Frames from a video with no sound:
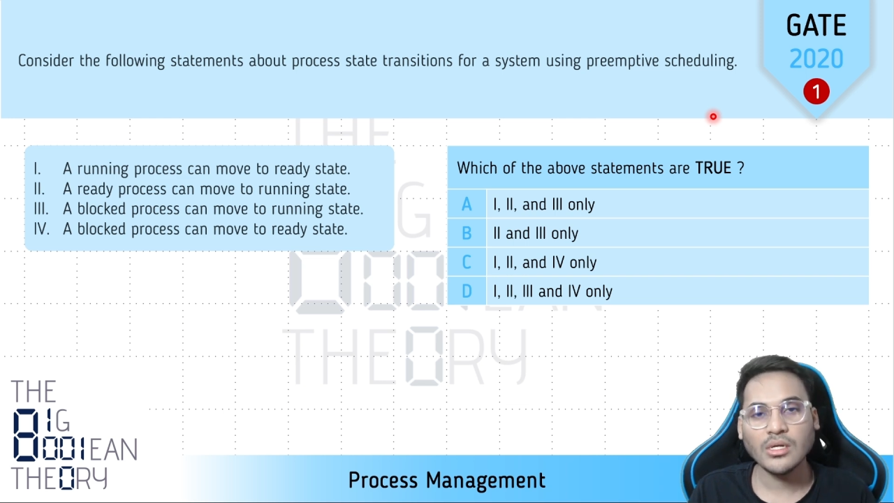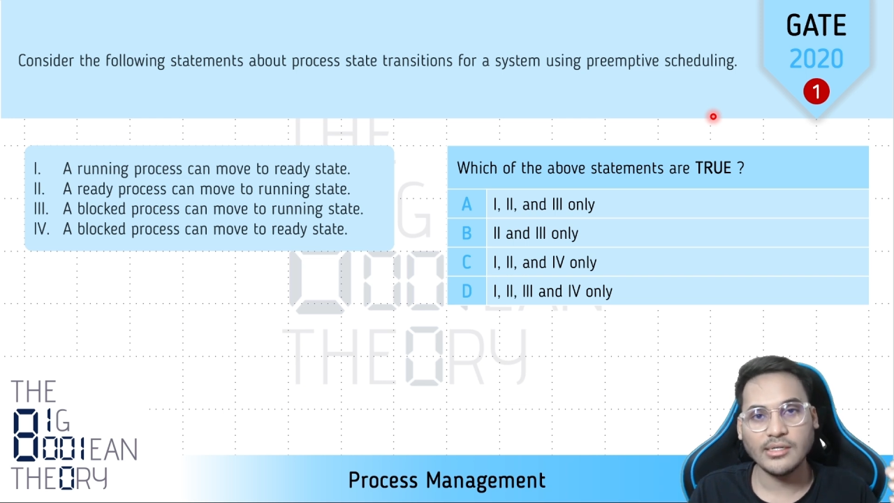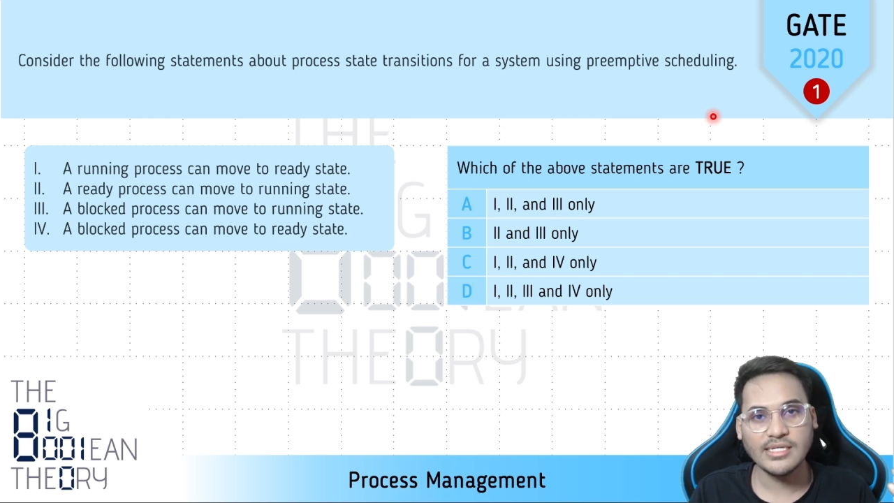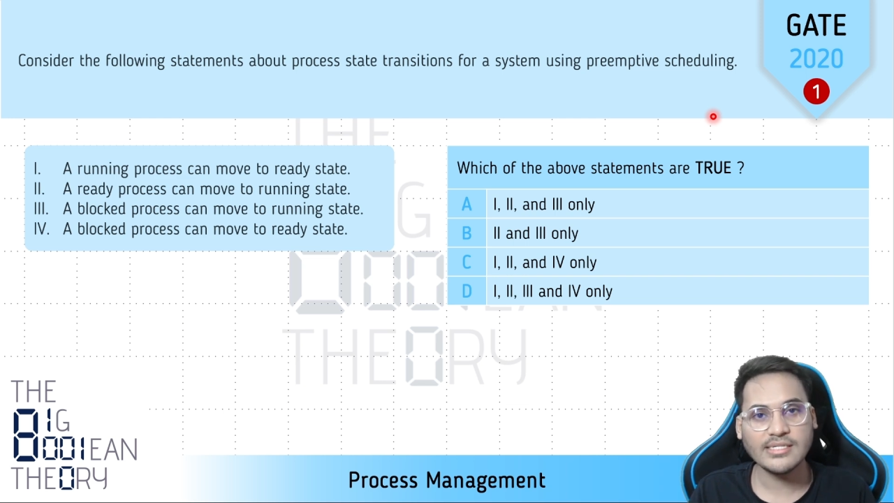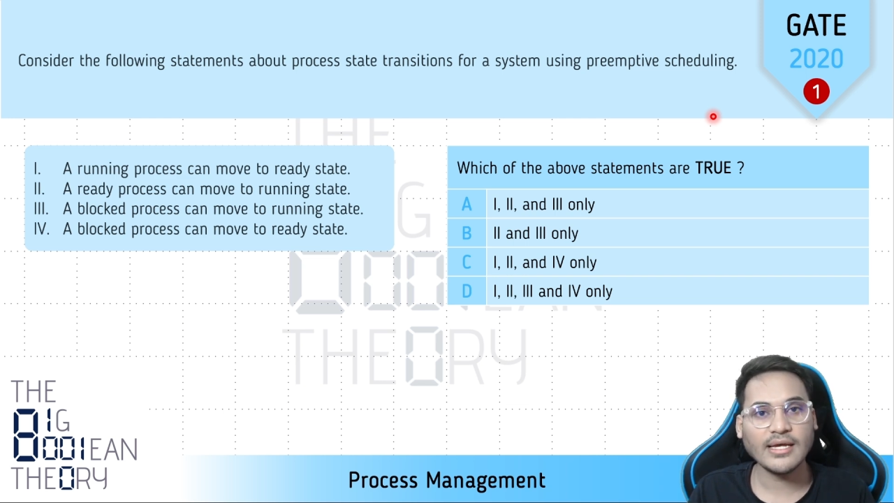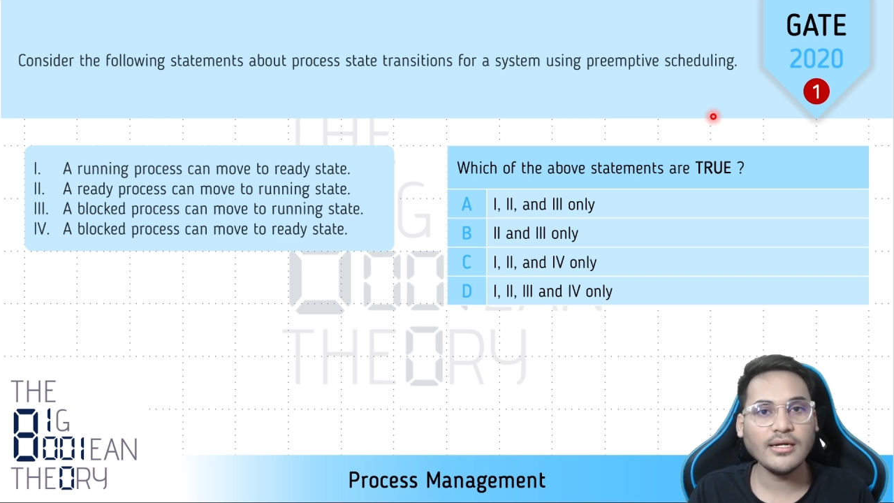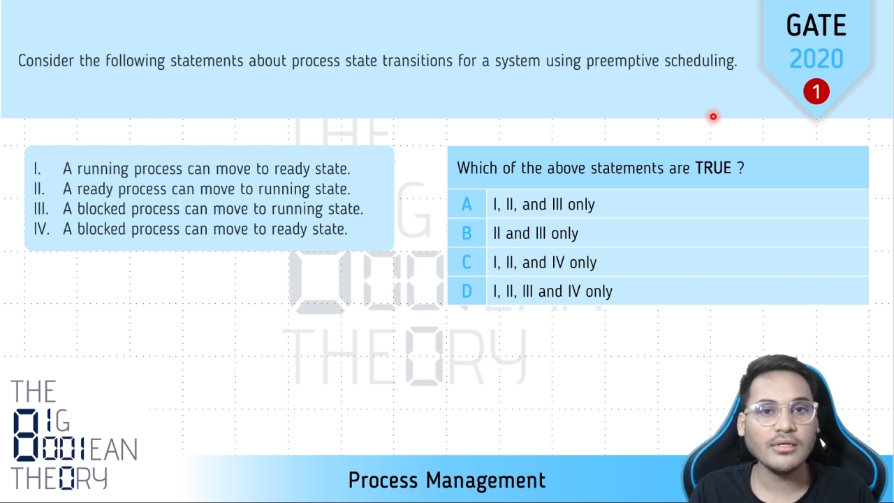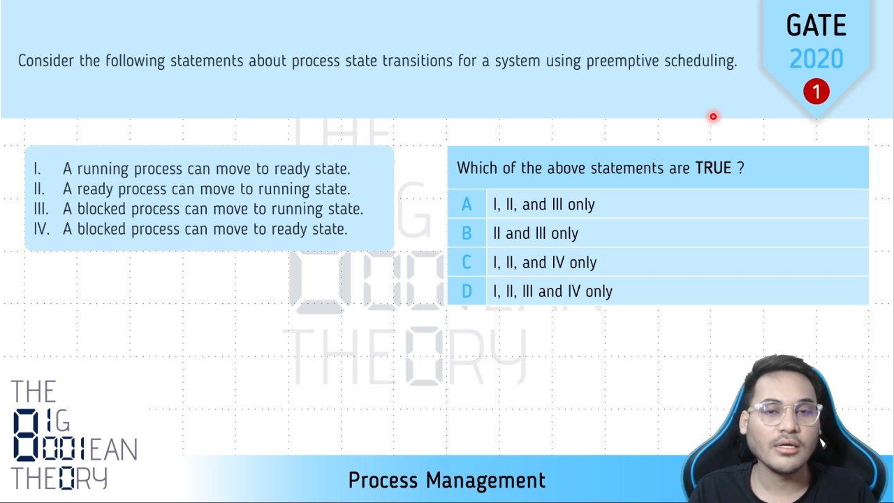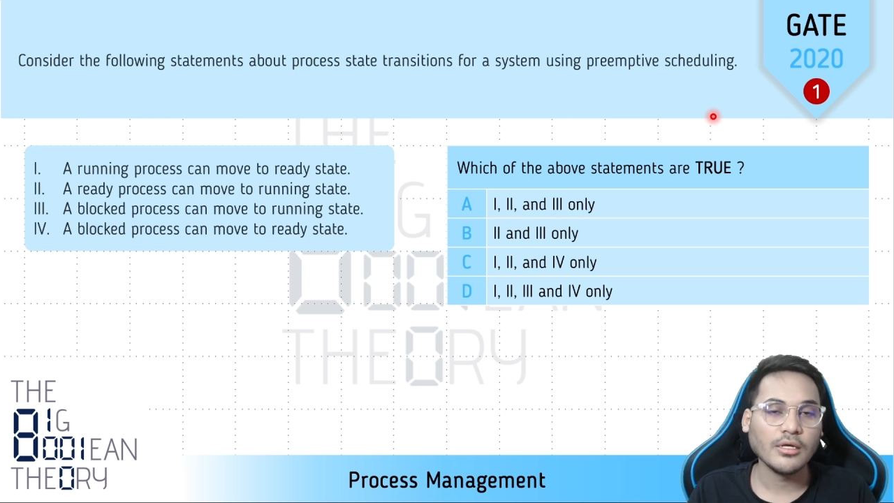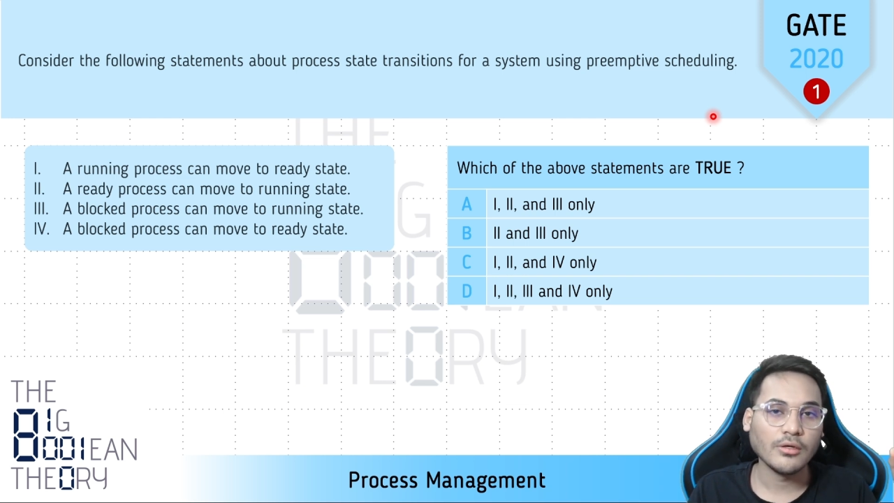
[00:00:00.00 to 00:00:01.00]
decide
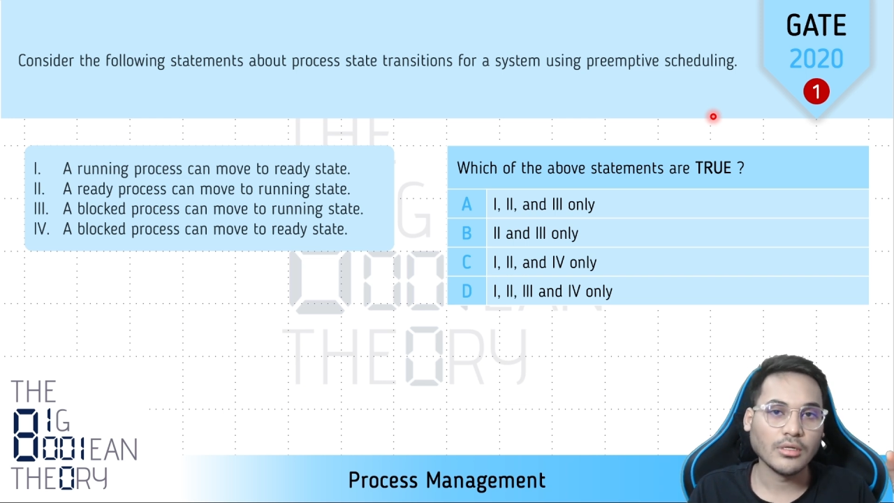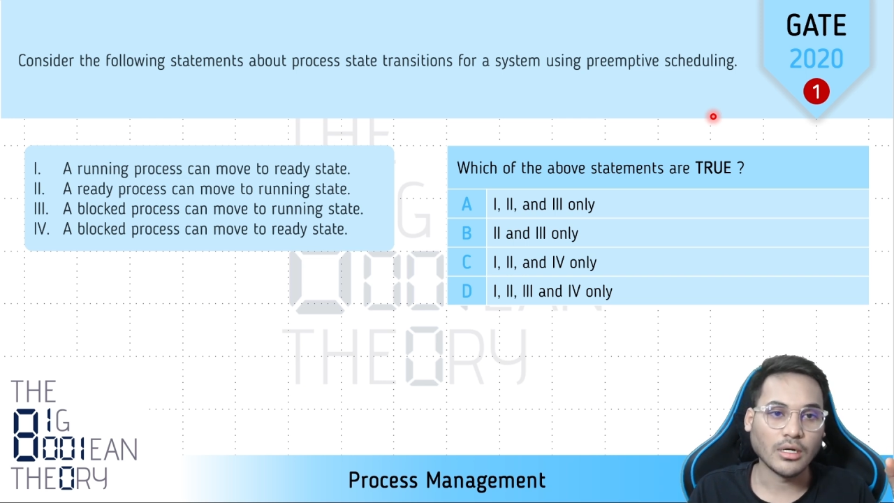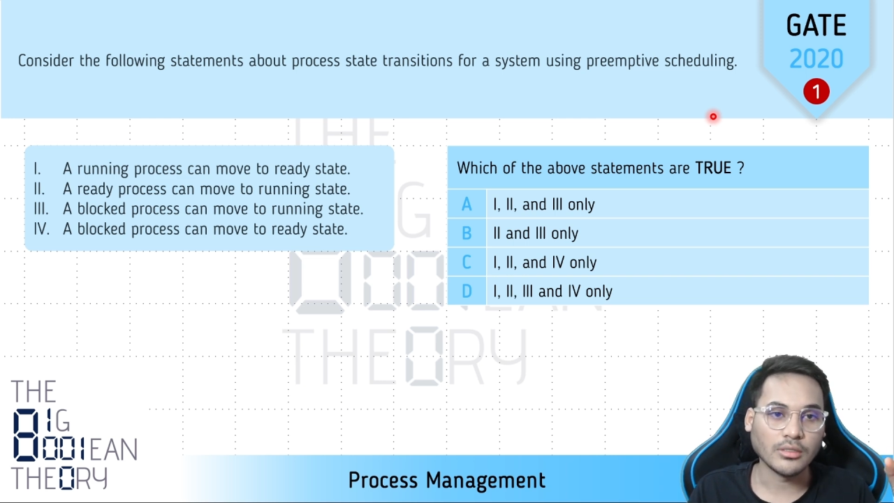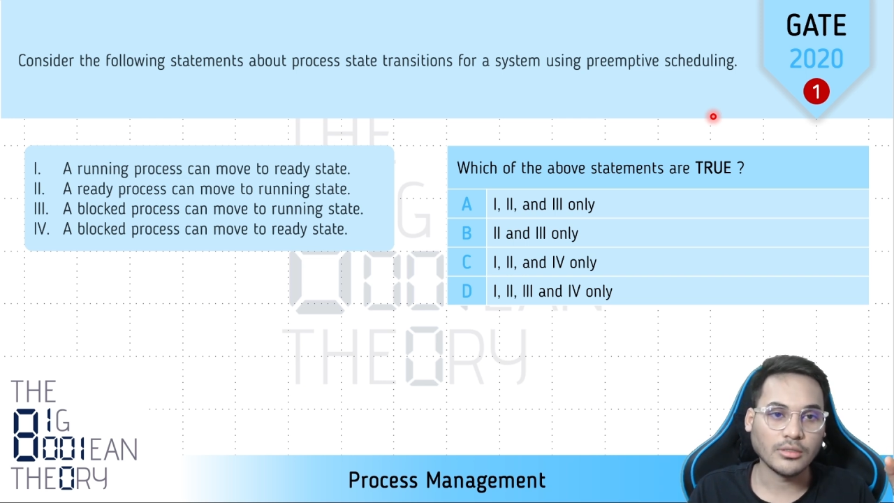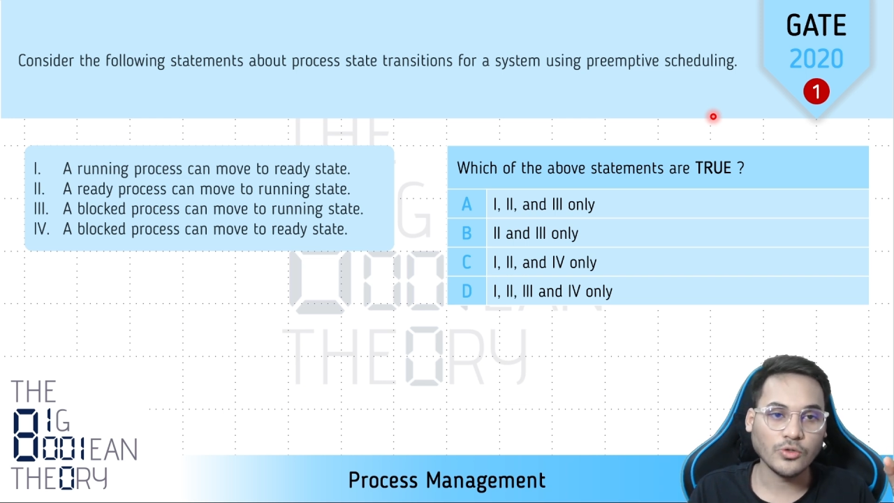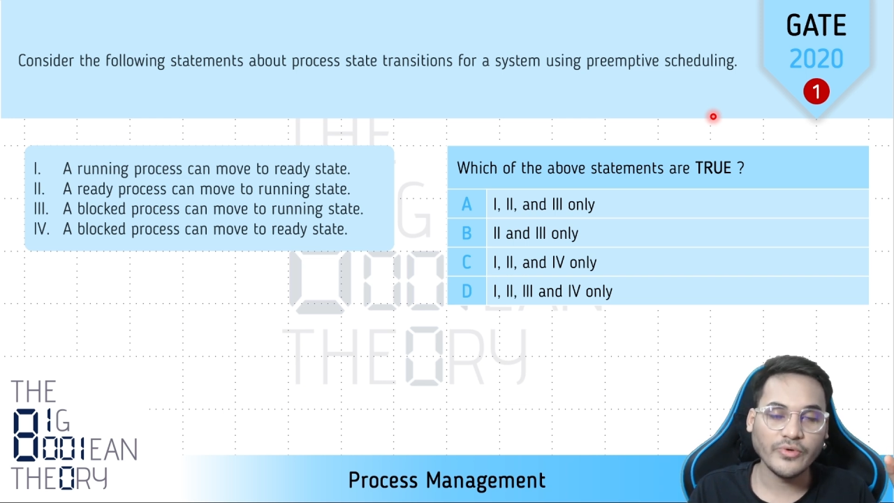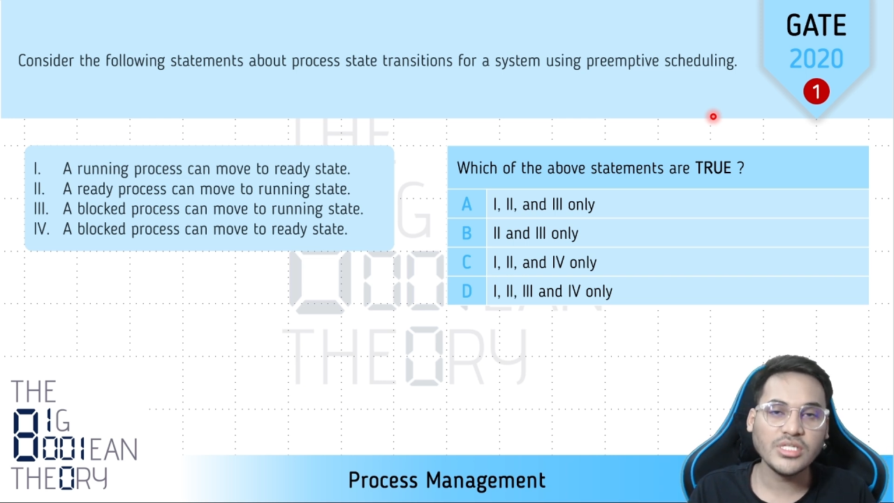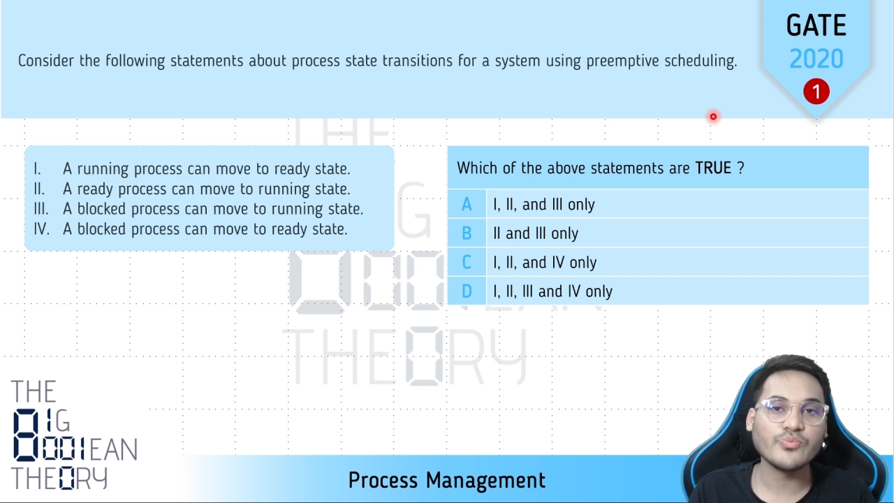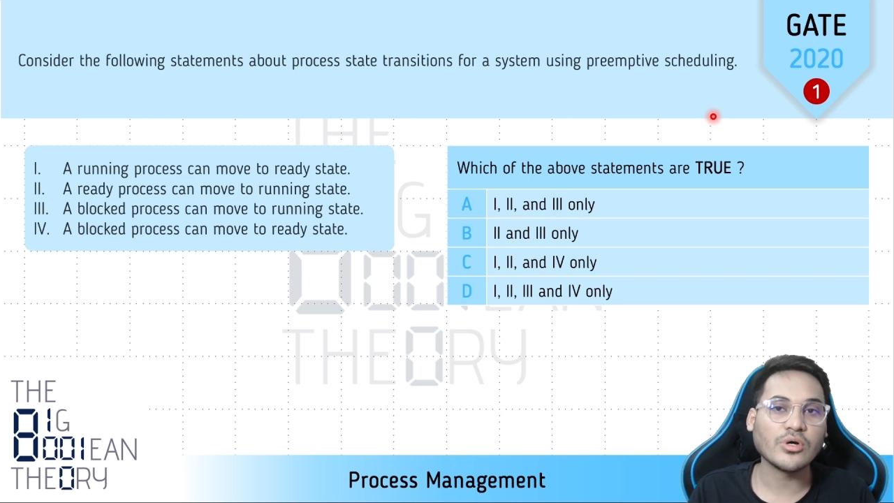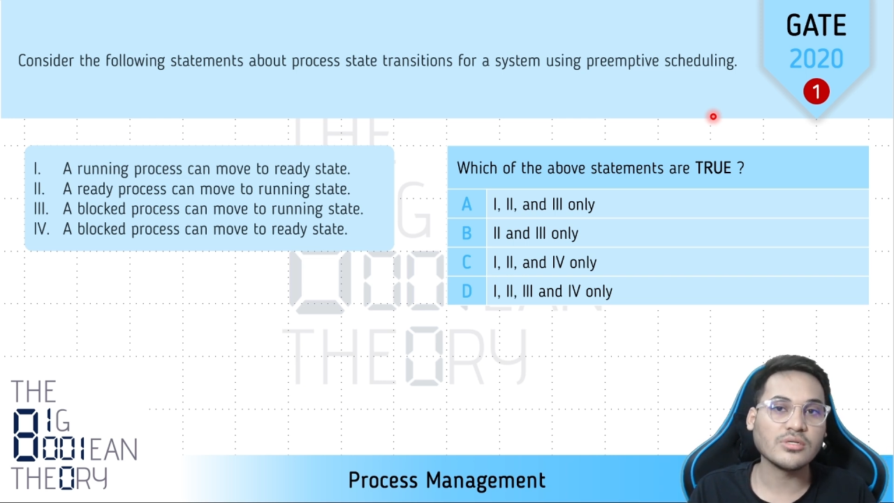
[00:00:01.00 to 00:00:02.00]
to
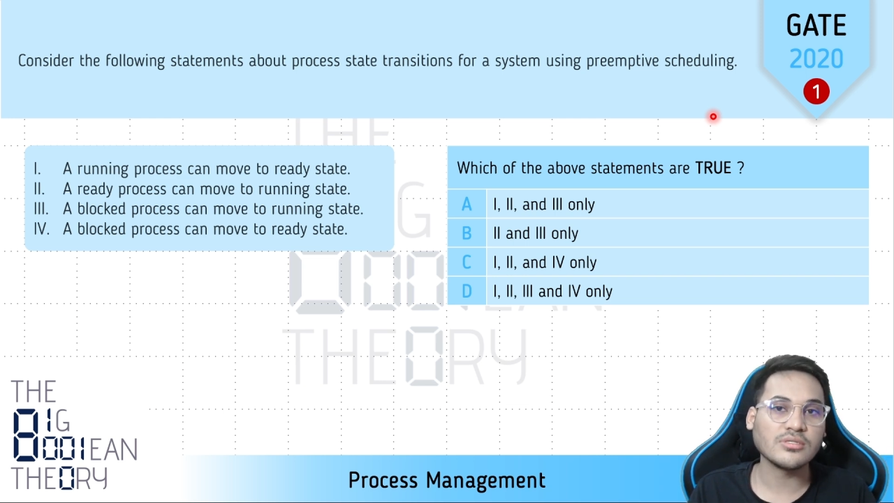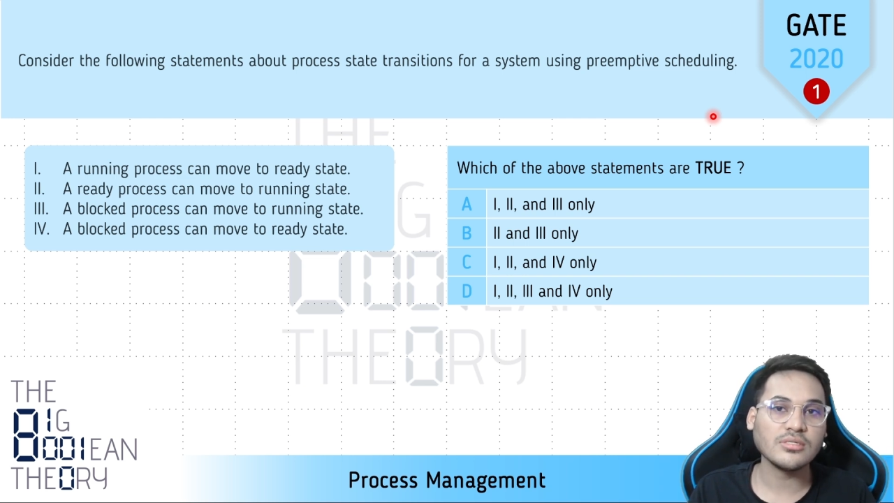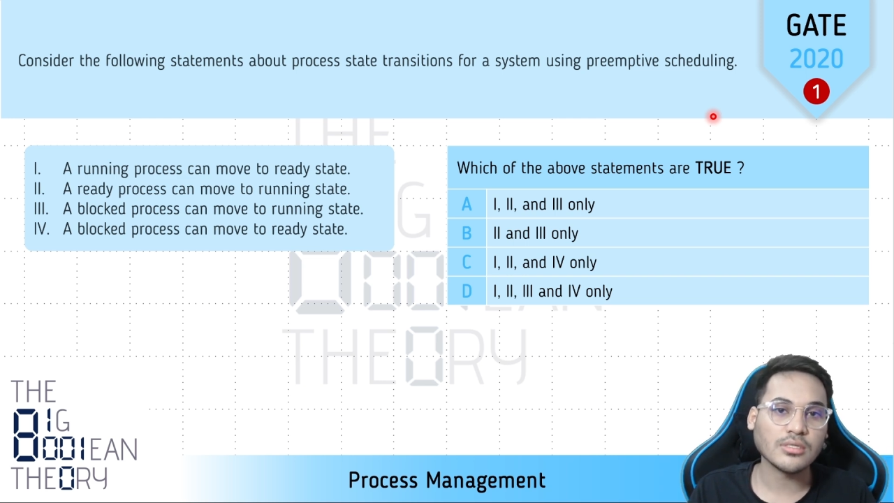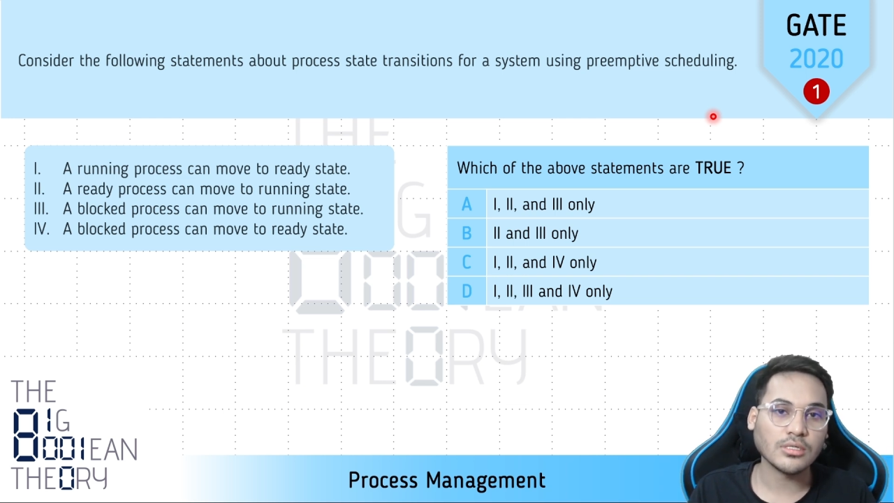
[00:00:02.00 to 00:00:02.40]
which process